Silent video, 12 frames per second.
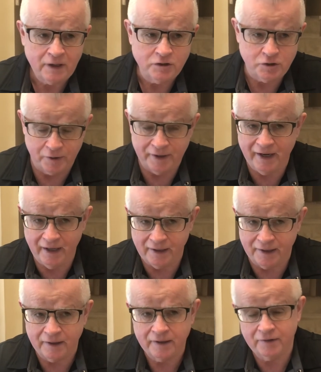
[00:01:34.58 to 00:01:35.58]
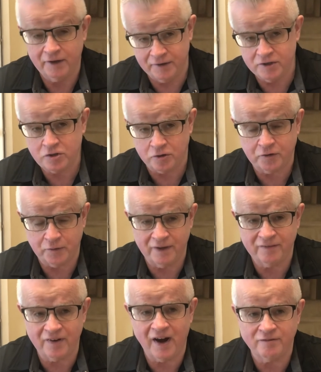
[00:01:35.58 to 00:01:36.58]
during healing, the initial three to
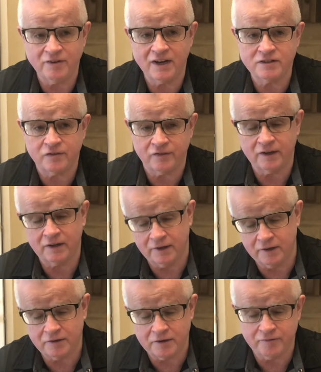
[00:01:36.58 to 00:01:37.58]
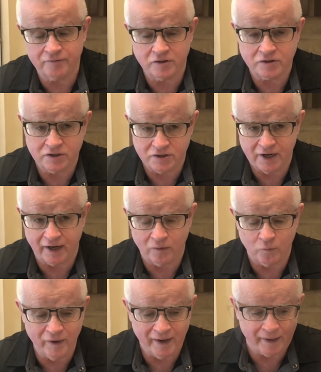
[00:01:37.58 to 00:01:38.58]
five days of healing into the first and
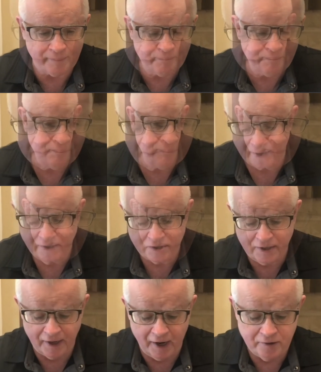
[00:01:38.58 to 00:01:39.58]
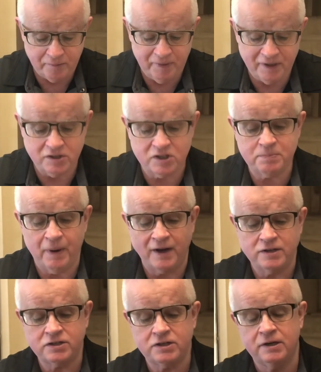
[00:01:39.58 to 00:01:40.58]
second week. Putties can either be
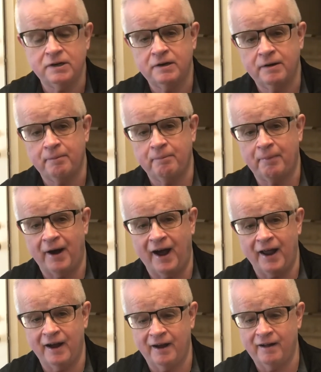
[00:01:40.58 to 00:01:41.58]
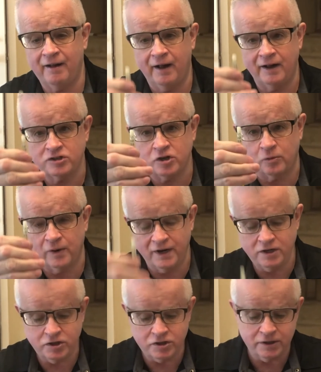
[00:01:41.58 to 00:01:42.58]
dispensed by a, a
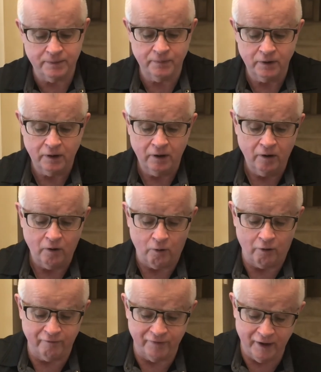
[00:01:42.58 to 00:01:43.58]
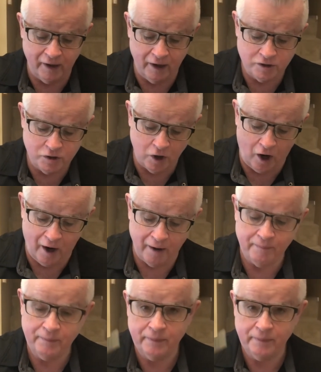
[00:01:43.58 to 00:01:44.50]
syringe or via a jar.